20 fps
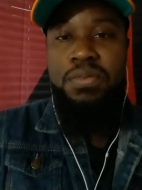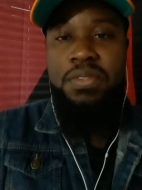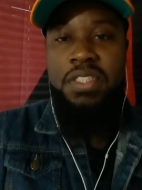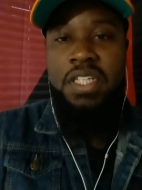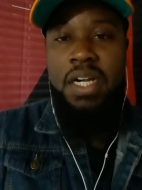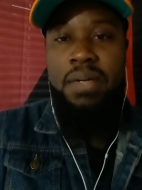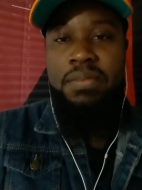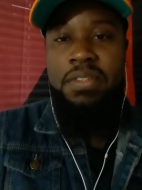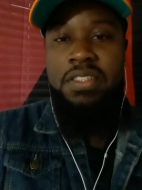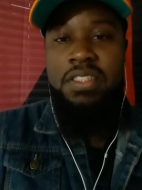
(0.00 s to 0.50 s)

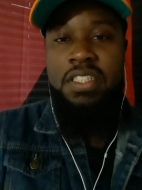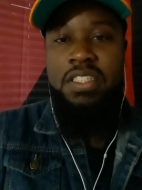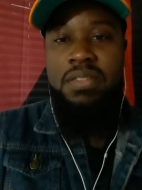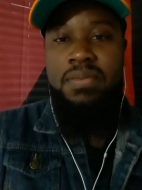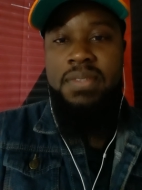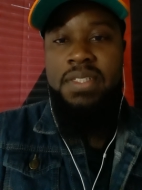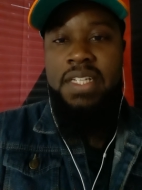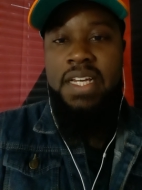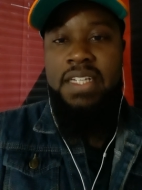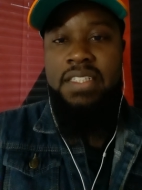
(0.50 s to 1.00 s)

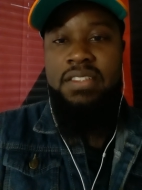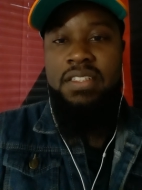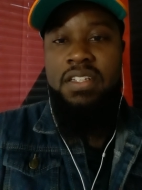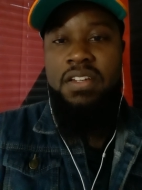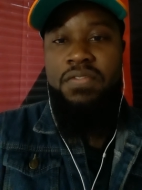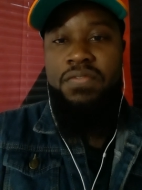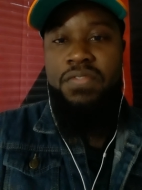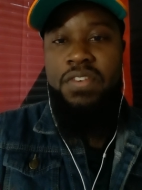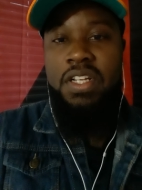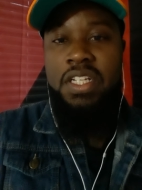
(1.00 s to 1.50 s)
Skepticism is actually
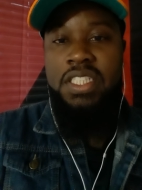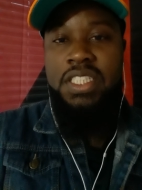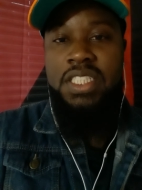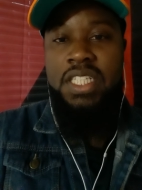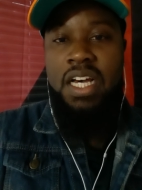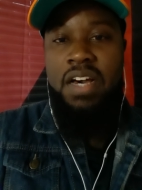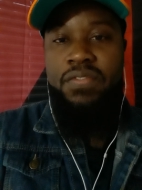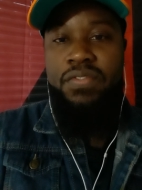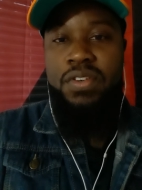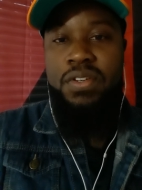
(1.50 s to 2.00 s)
a
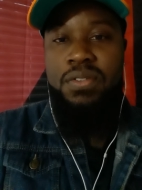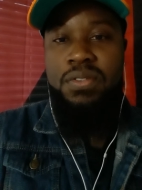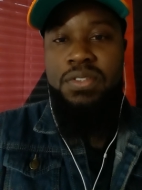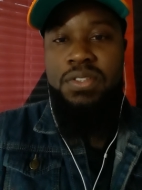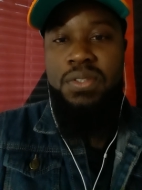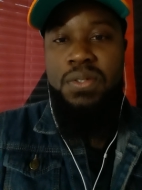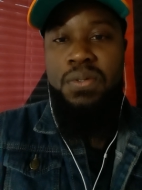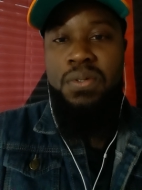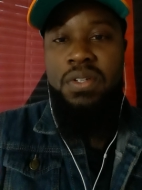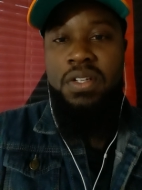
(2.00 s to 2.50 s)
philosophical
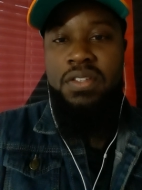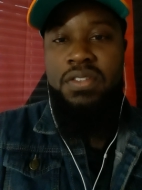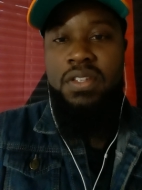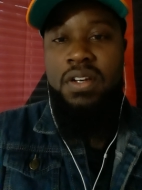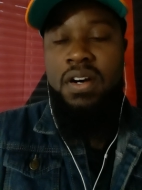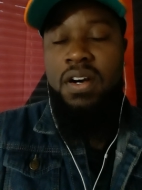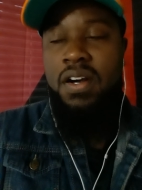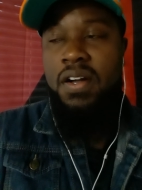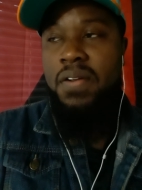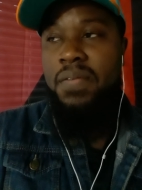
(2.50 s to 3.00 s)
school of
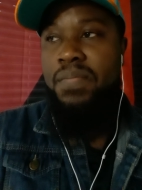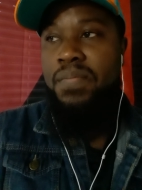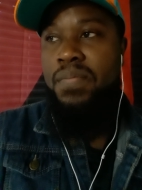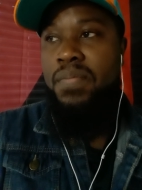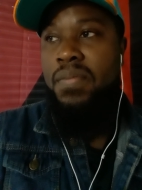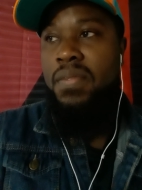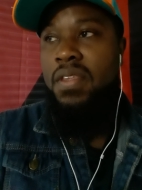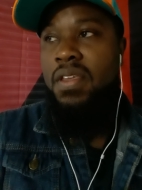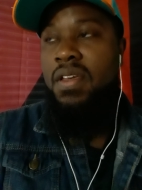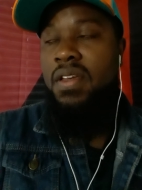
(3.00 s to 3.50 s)
thought
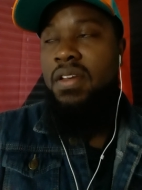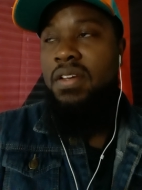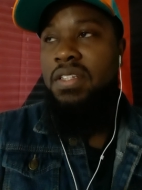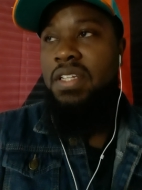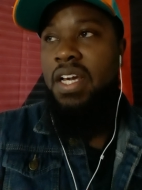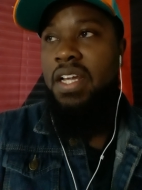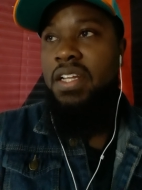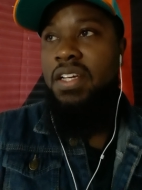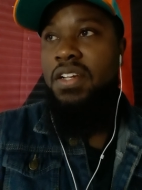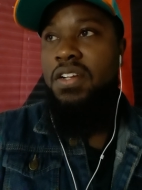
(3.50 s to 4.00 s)

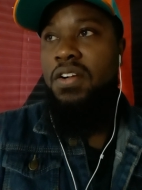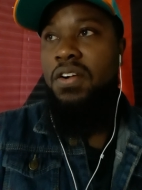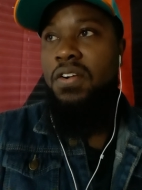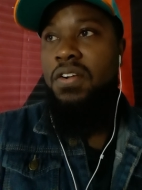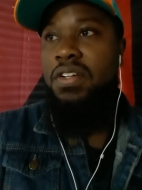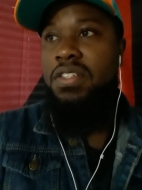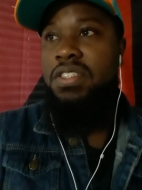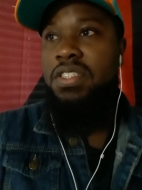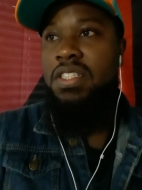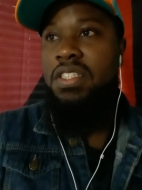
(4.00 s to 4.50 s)
that
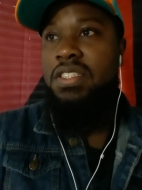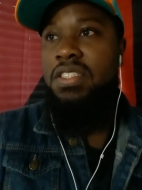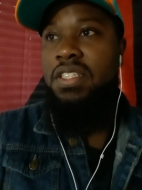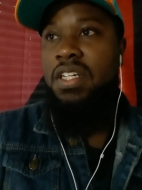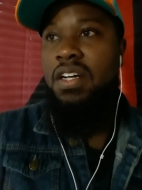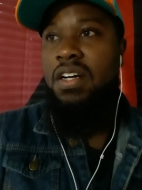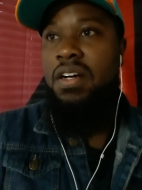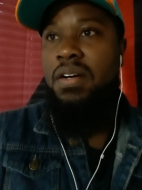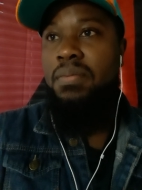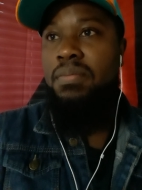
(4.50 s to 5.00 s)
encourages
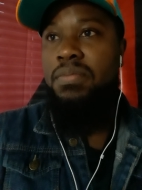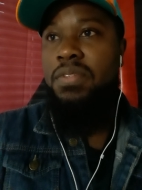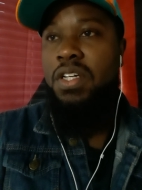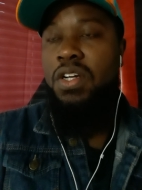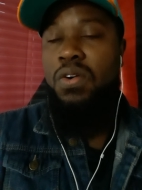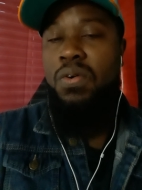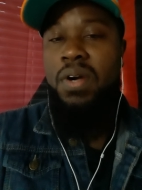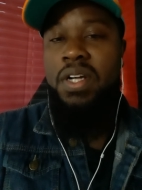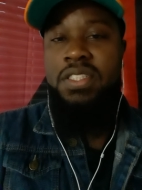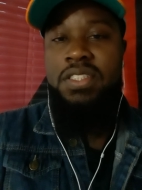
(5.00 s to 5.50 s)
um, the
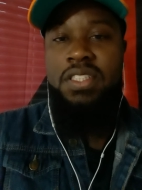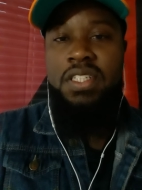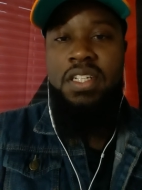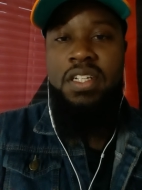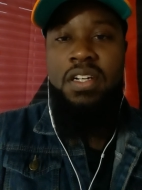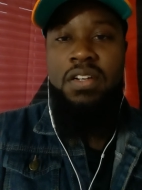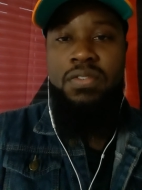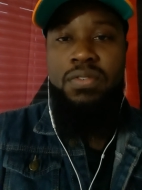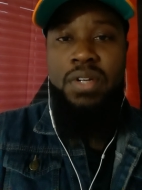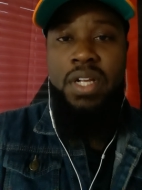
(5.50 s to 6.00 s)

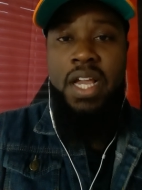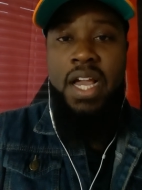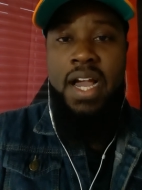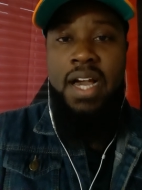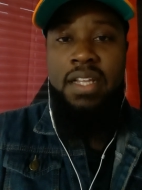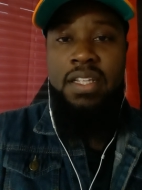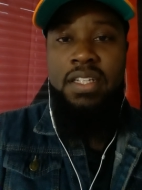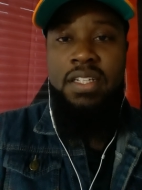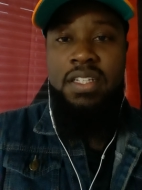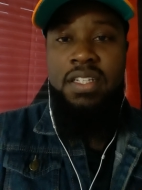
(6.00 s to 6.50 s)
questioning of
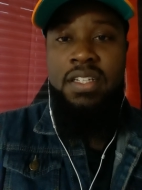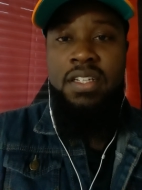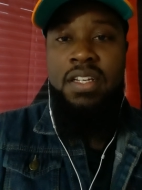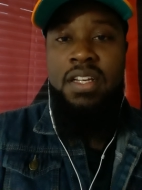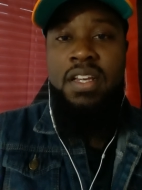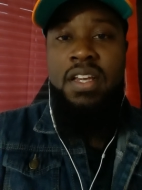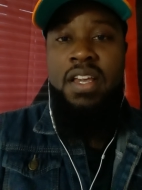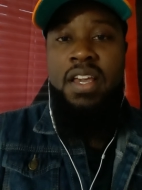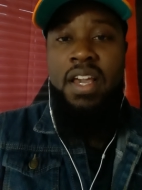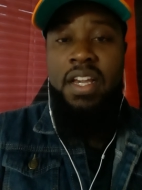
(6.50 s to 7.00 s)
reality.
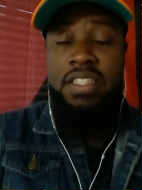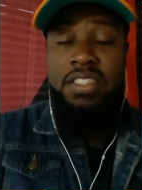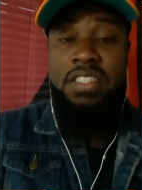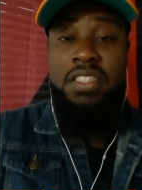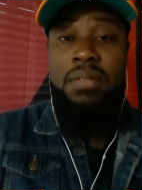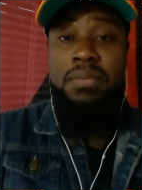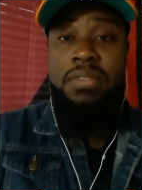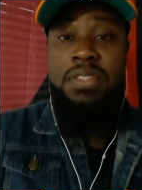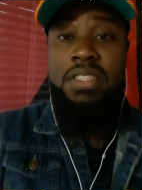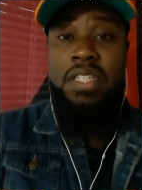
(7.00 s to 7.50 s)
And
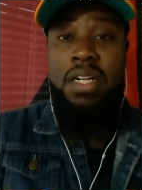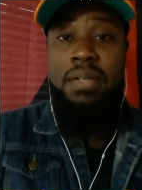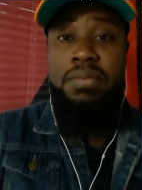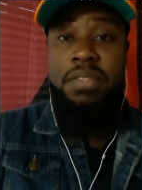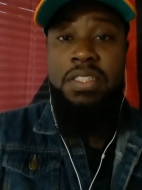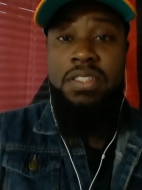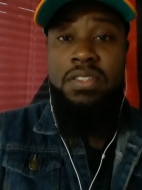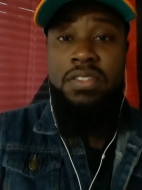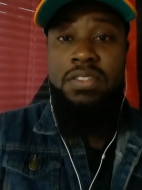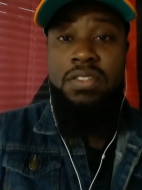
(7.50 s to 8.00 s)
some
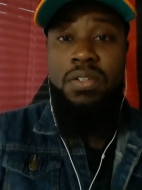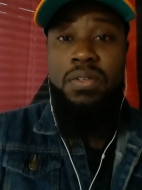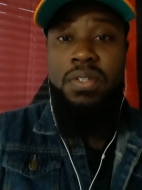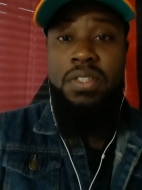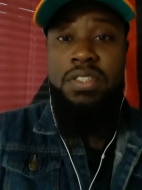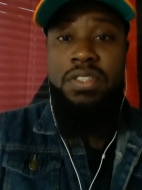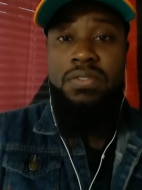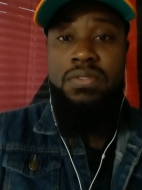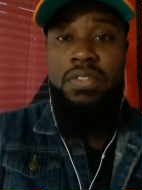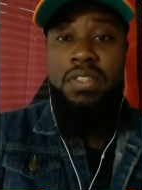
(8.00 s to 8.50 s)
skeptics are so
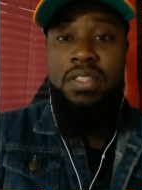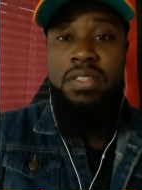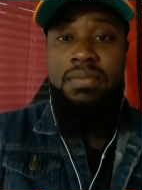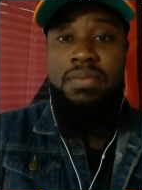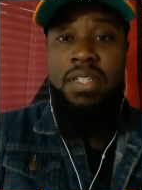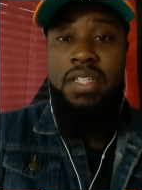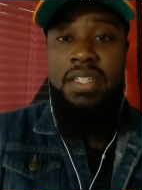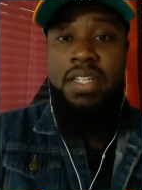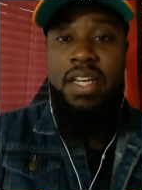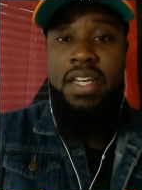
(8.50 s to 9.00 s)

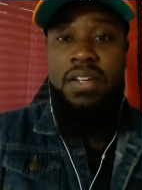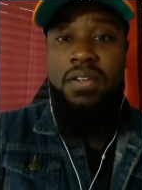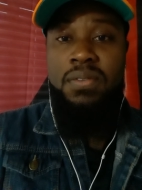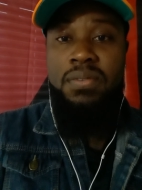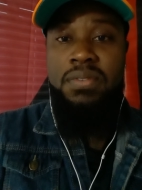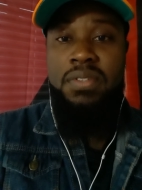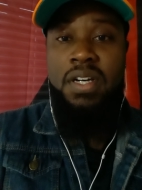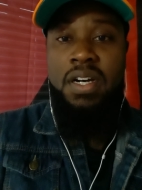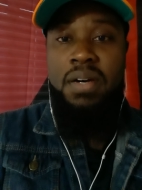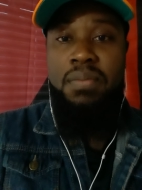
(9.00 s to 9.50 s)
extreme that they
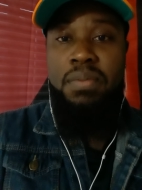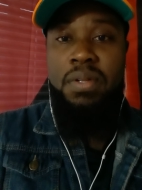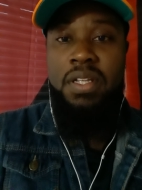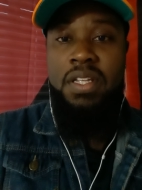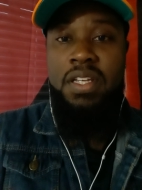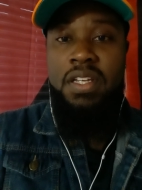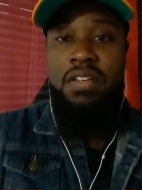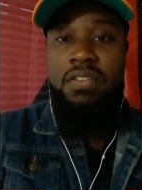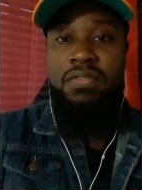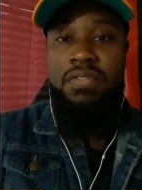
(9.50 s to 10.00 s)
don't uh,
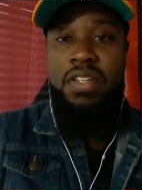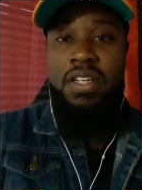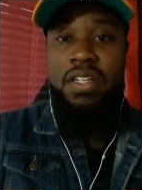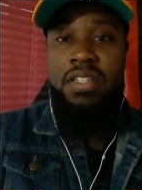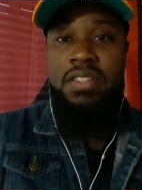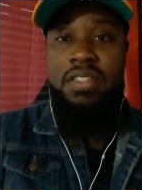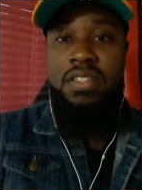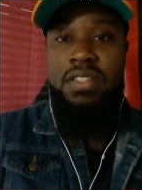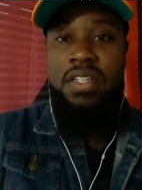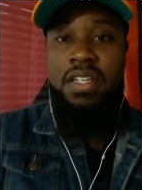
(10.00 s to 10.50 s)
believe
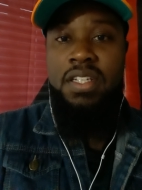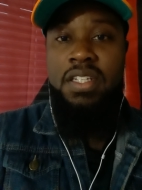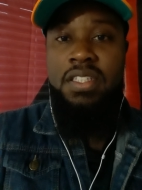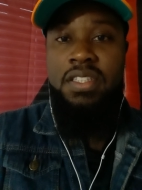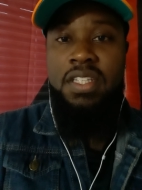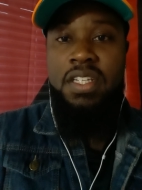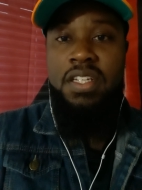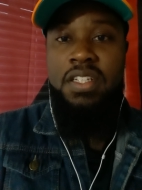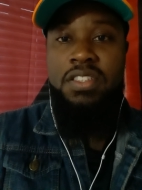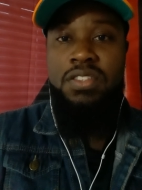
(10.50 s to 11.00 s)
that
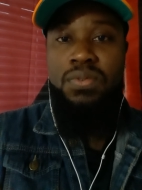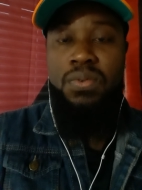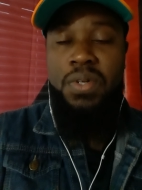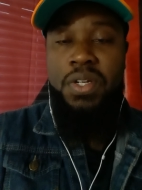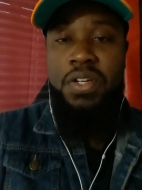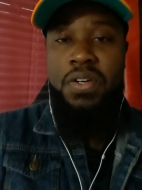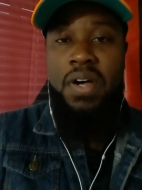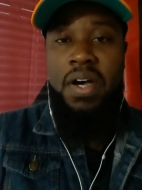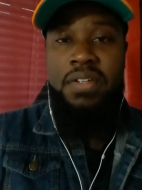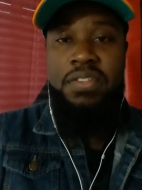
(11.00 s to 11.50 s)
anything is
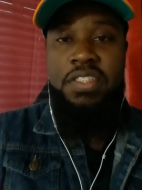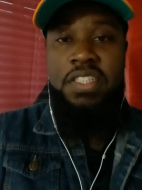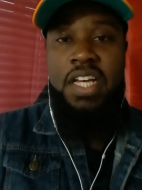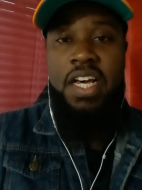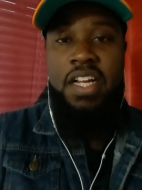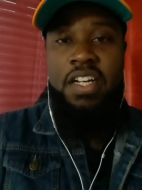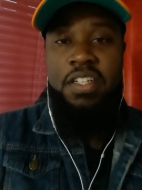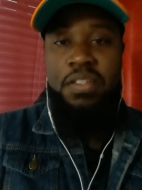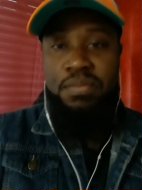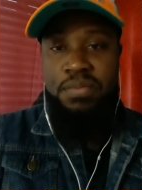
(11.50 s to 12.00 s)
real
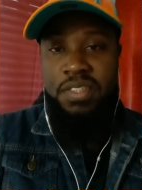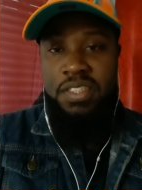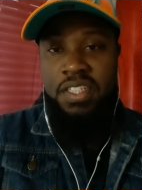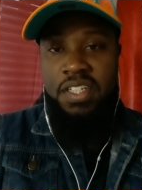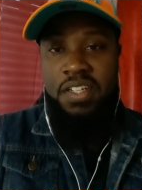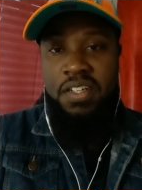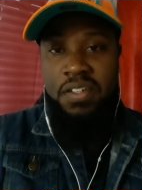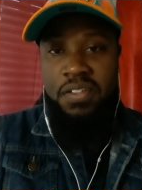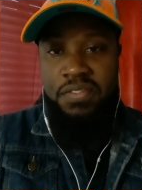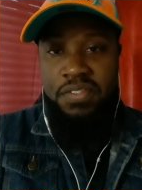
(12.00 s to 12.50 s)
outside of
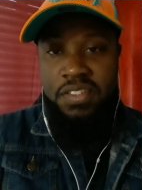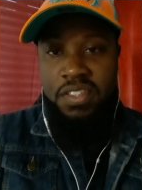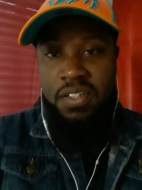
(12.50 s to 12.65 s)
themselves.